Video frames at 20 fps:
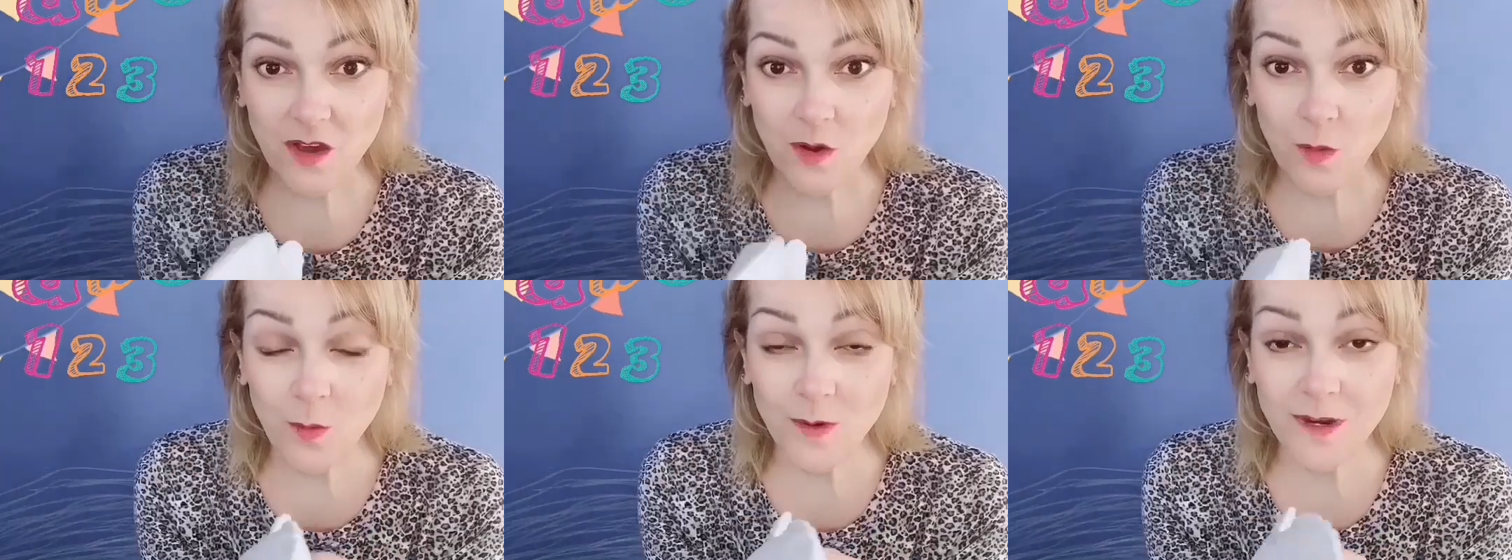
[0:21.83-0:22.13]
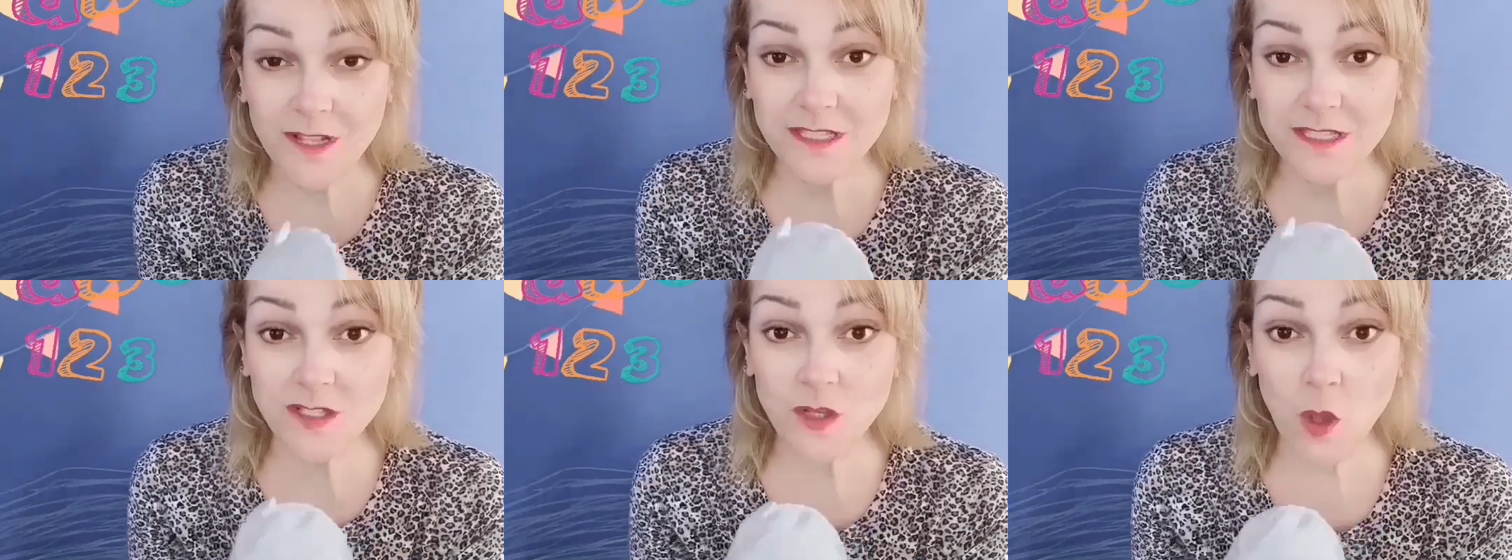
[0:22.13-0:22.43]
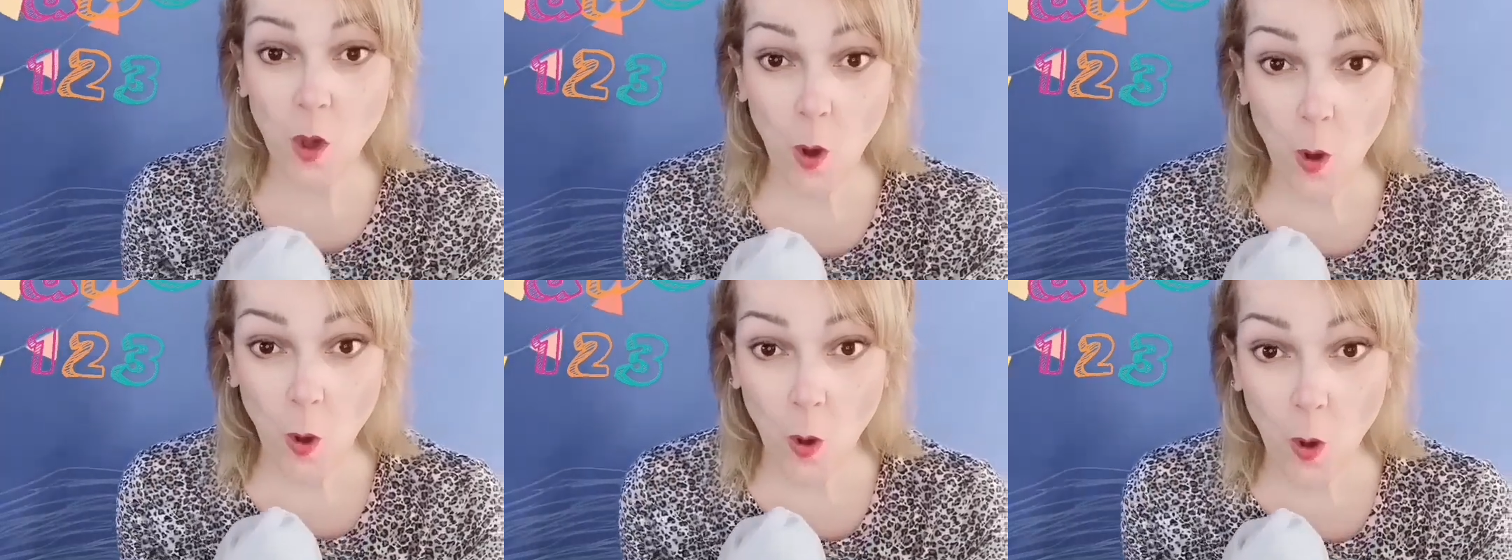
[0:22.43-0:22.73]
when it's
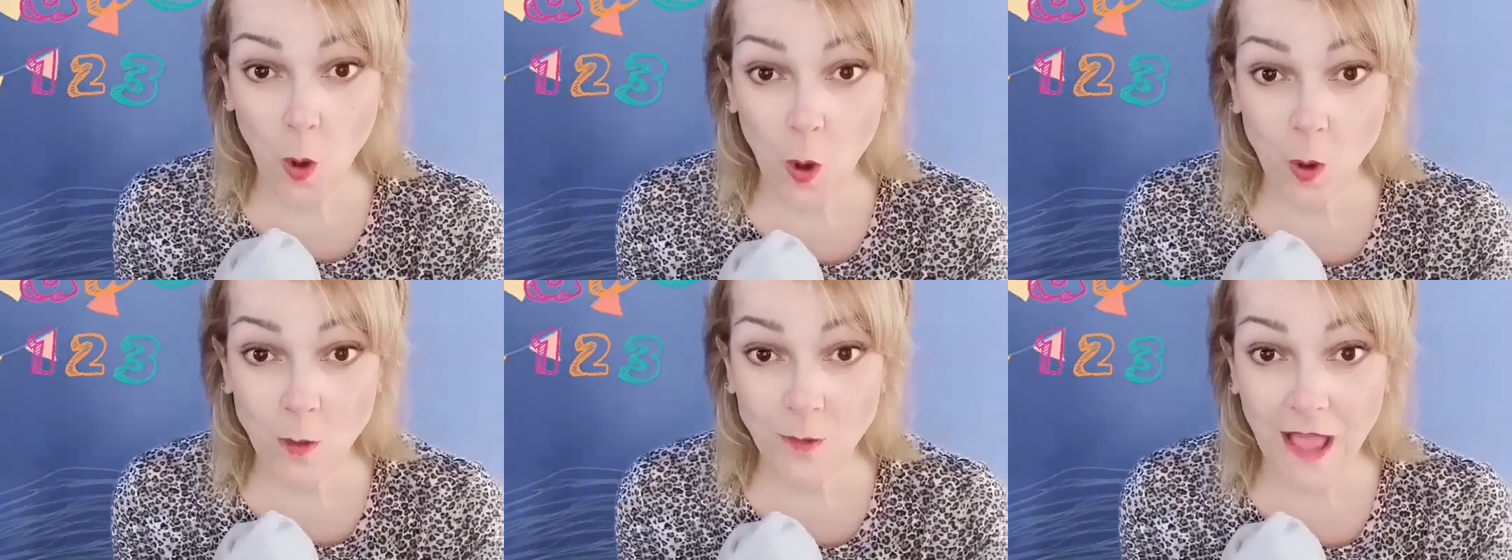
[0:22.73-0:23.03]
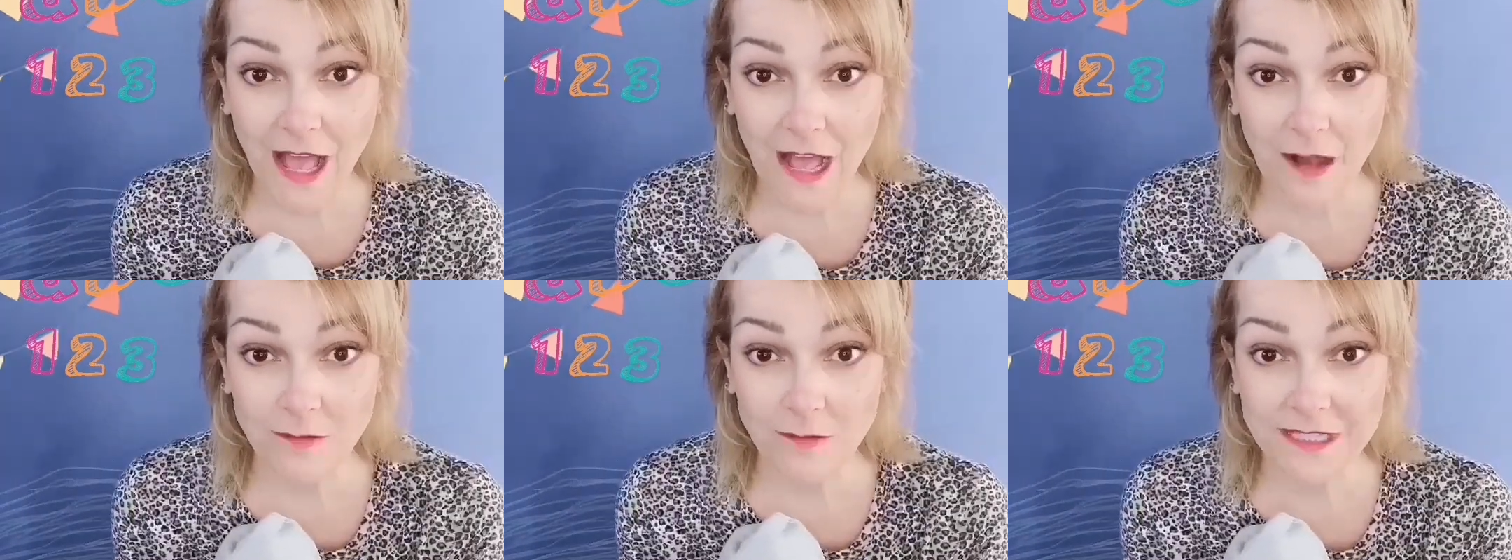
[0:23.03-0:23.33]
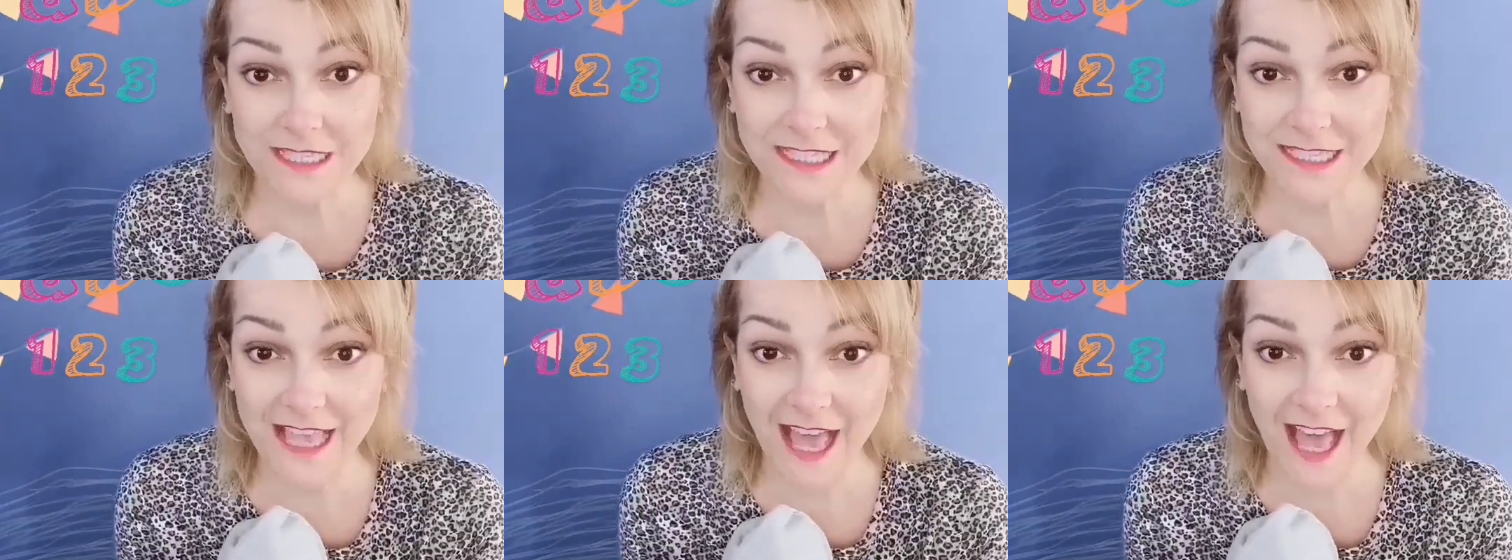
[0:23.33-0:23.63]
cold
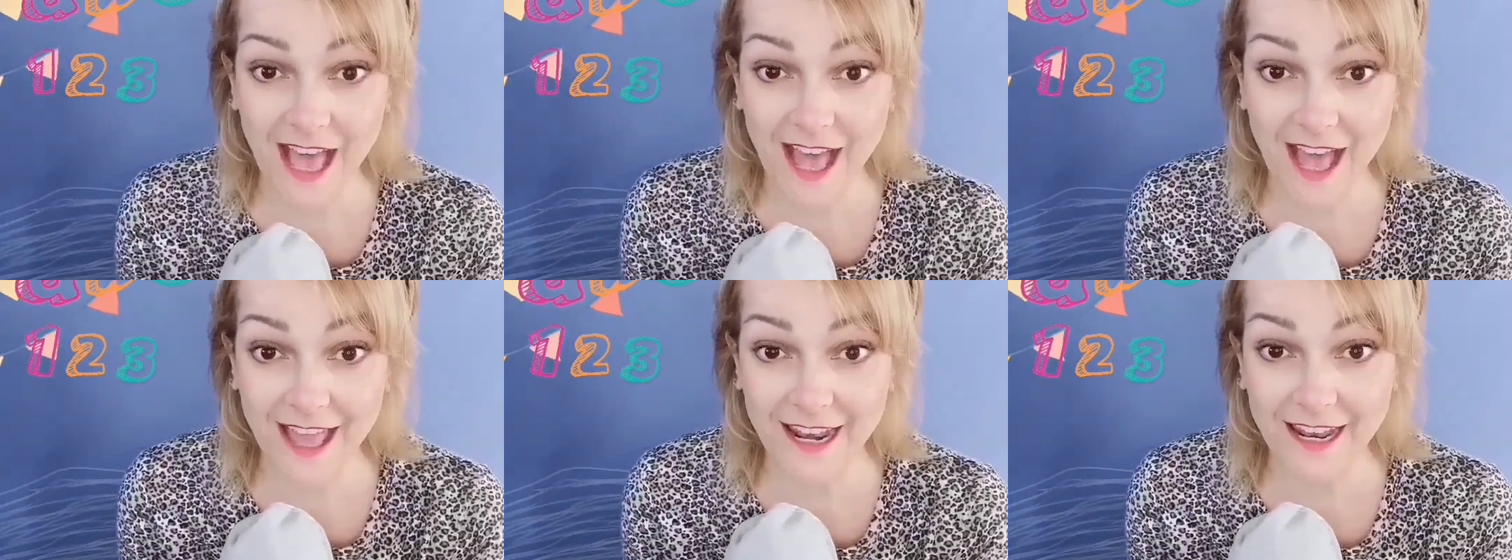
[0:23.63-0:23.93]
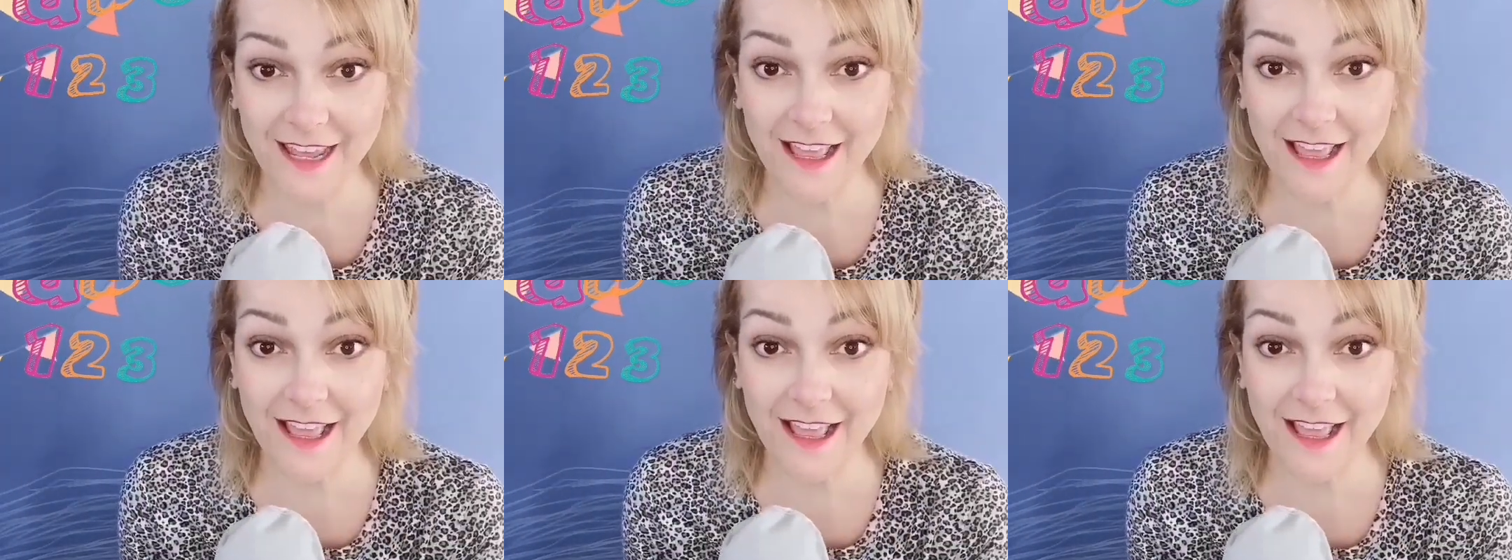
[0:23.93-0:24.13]
outside,